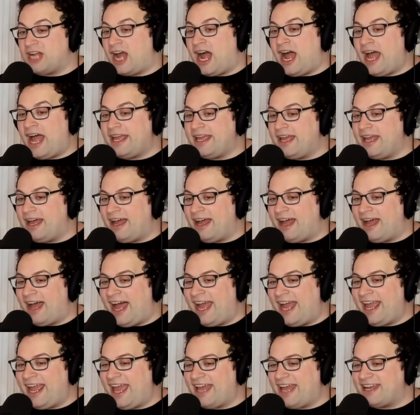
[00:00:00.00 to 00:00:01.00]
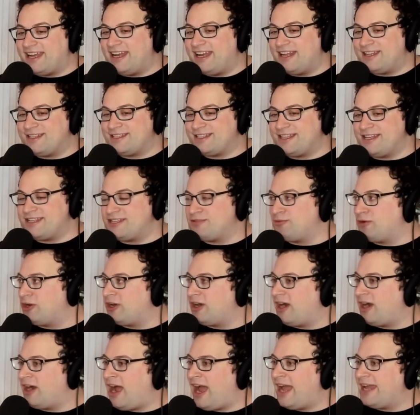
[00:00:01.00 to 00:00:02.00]
I had an instance
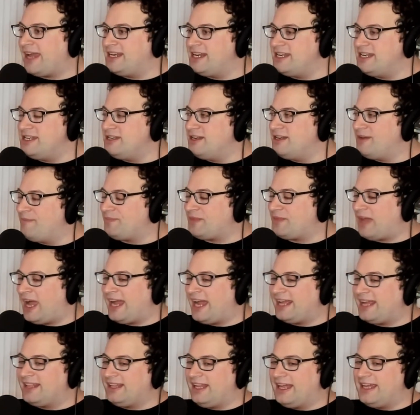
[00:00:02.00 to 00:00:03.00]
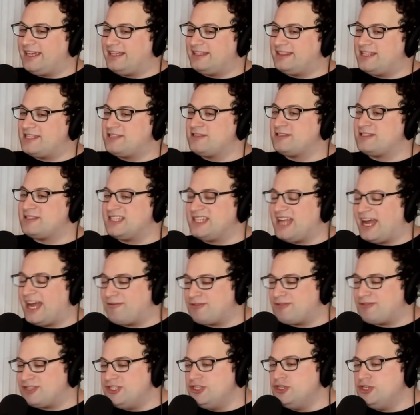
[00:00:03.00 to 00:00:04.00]
where I
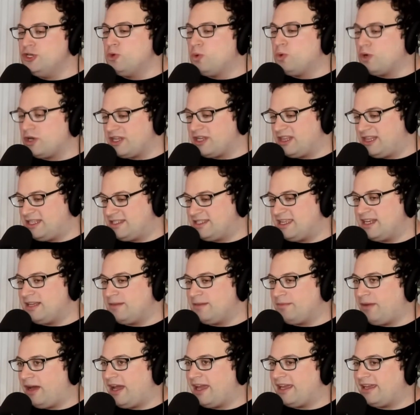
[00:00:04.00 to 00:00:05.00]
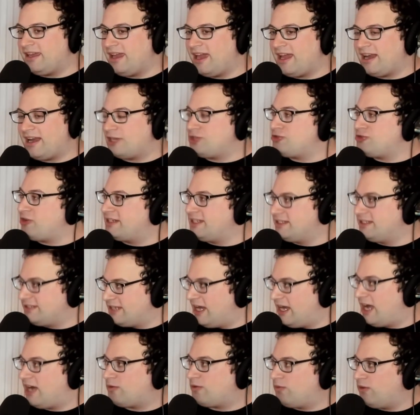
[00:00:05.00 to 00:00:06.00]
was newer to the city bike and I tried to
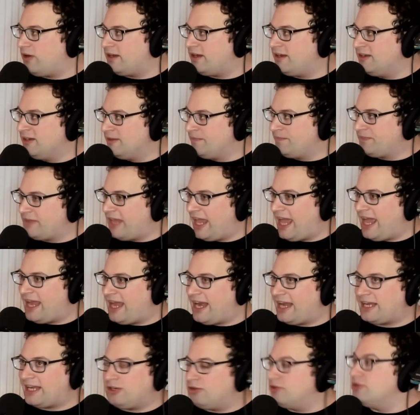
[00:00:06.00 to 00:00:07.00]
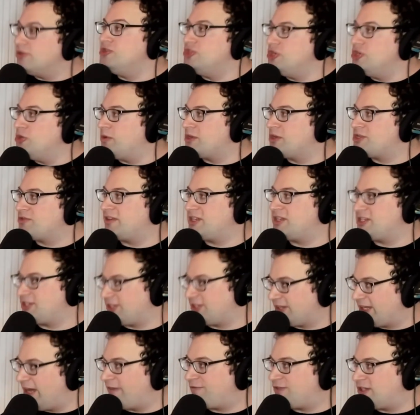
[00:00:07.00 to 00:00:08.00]
dock one and I couldn't do it. So I just
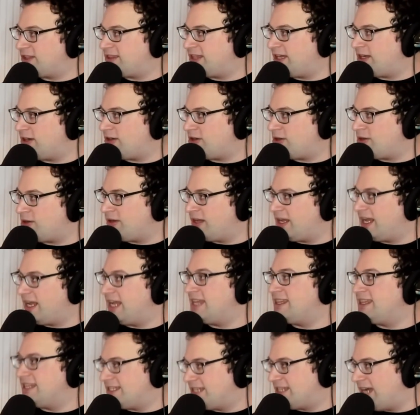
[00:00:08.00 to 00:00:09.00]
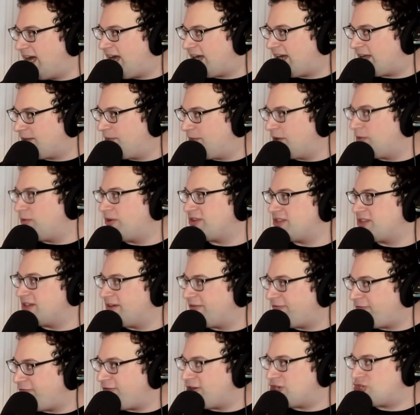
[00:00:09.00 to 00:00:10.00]
left it there in the dock, but it wasn't
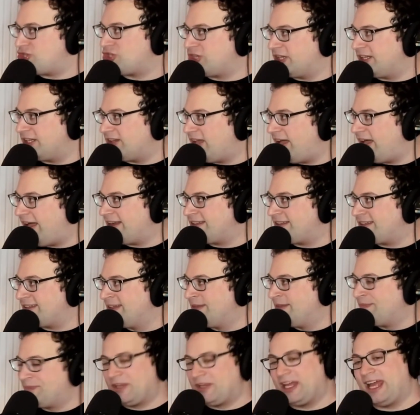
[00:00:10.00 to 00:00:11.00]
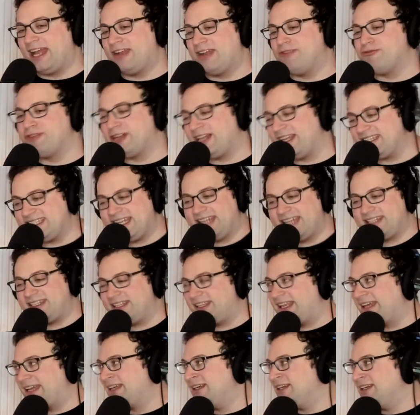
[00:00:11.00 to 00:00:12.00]
officially locked. I didn't realize I had to
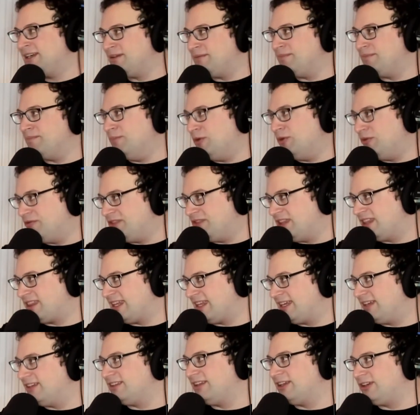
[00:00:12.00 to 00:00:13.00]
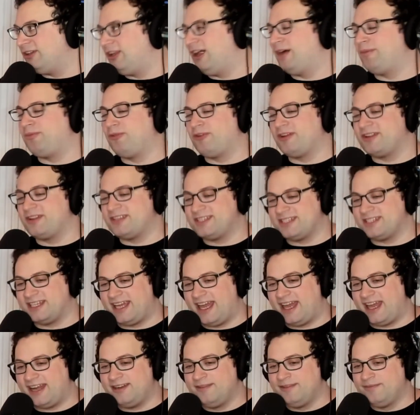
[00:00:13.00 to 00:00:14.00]
like move the thing a little upwards to
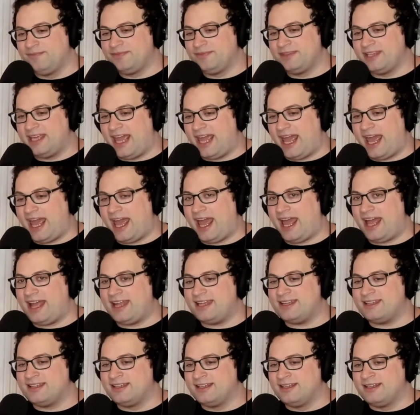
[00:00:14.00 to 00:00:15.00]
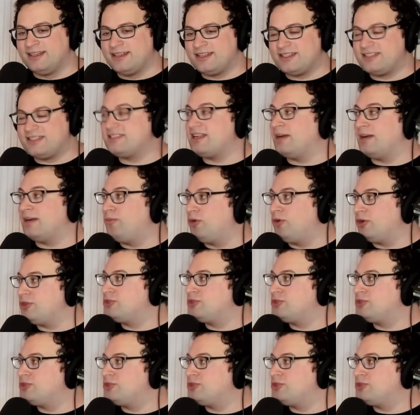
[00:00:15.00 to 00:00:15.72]
get it. And someone